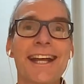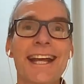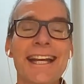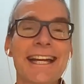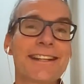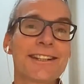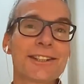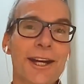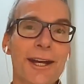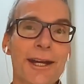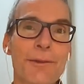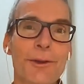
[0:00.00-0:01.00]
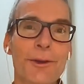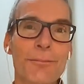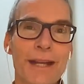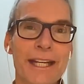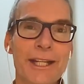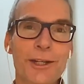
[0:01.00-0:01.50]
And at the time, there were
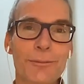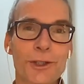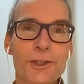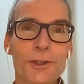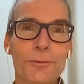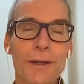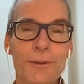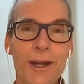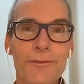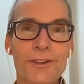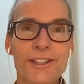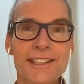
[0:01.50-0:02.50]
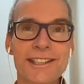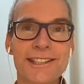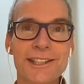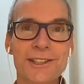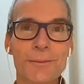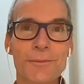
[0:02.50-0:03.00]
many commercial web conferencing
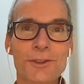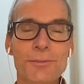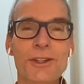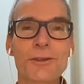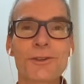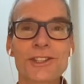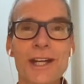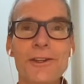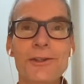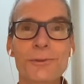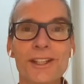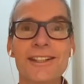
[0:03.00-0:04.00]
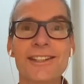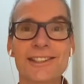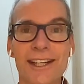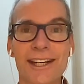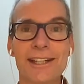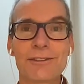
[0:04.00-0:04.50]
systems, but there was nothing really
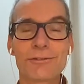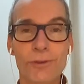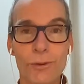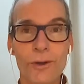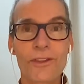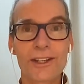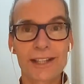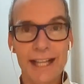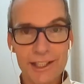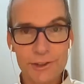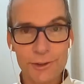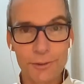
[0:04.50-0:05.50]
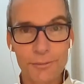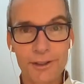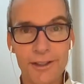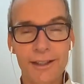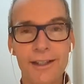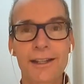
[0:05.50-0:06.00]
designed for the classroom,
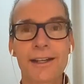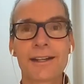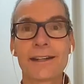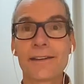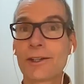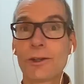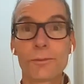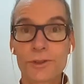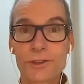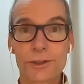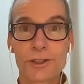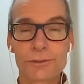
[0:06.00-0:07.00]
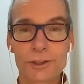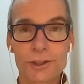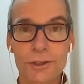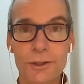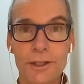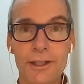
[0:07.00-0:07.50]
nothing open source for
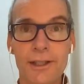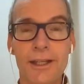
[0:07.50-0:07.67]
sure.